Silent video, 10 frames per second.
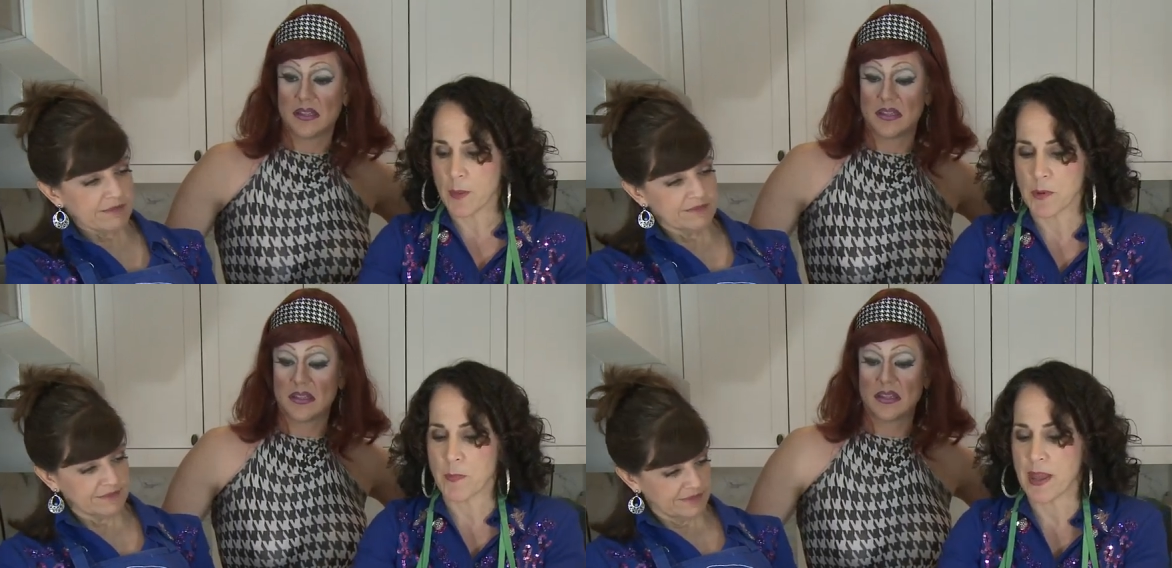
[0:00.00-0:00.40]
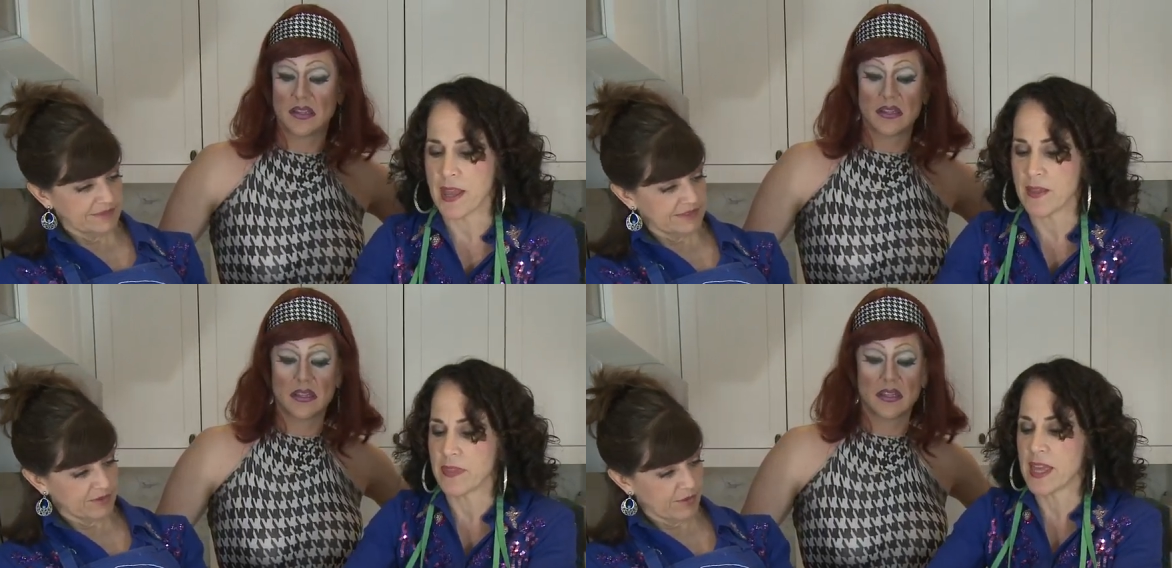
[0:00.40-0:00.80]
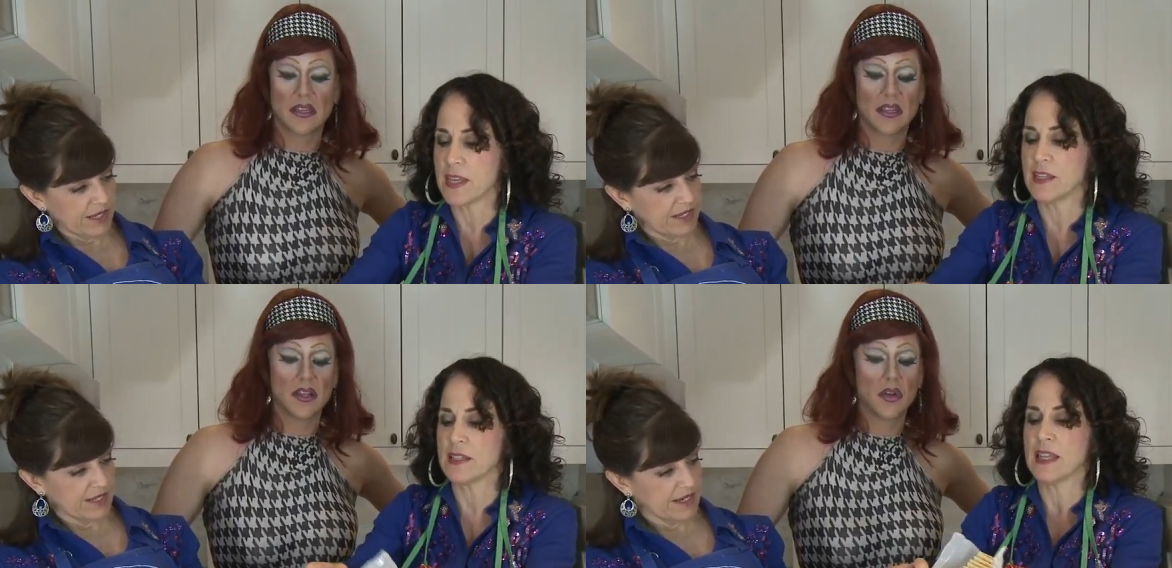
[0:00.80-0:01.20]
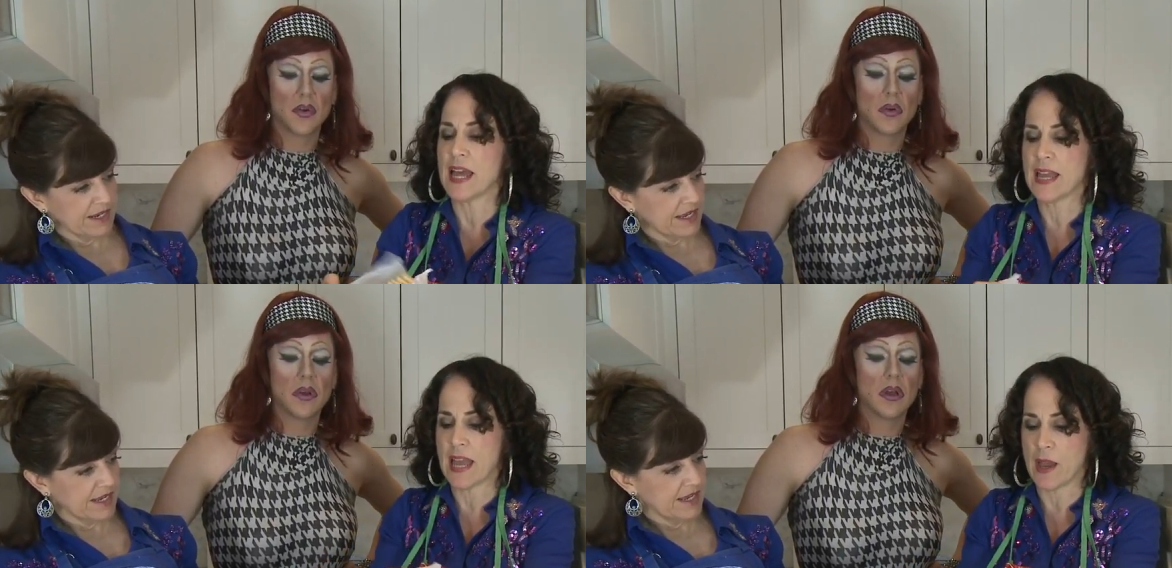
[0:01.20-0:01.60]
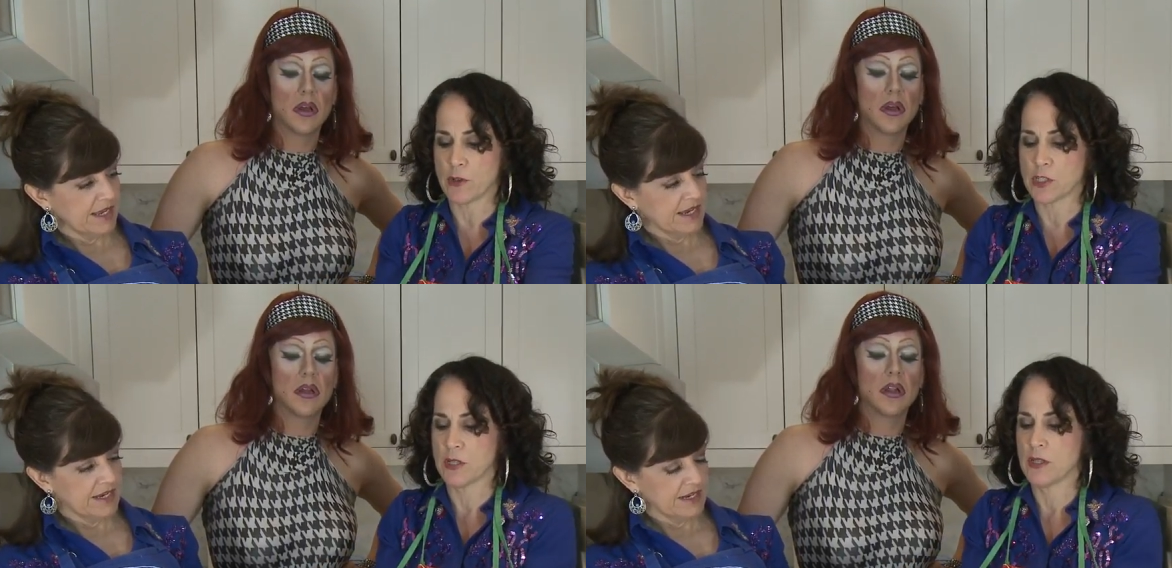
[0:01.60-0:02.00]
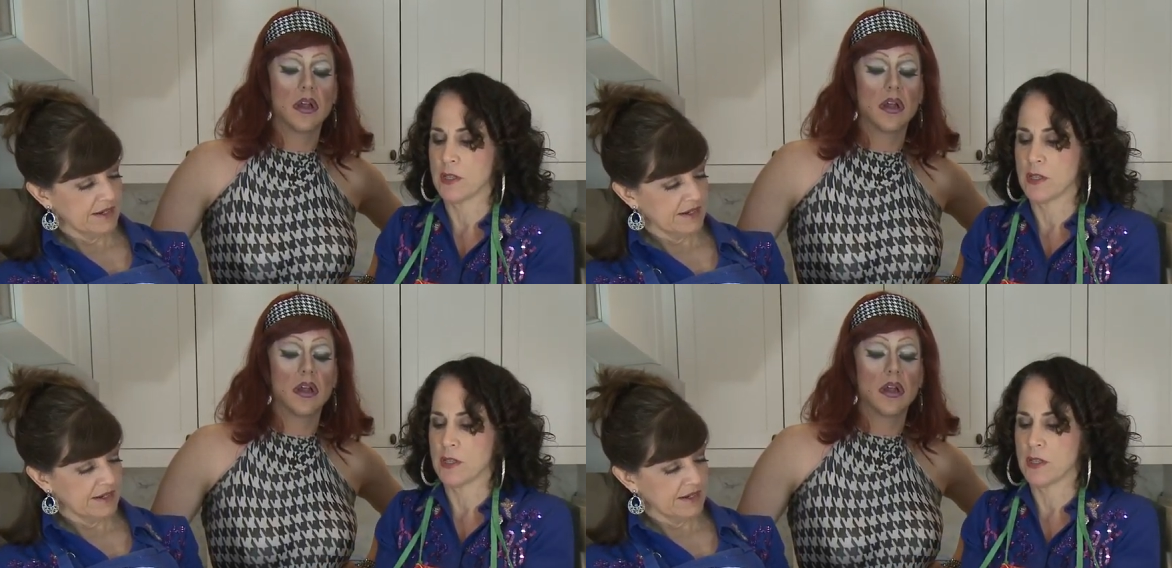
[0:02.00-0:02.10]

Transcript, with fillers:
Speaker 1: up your pan, then you lay out.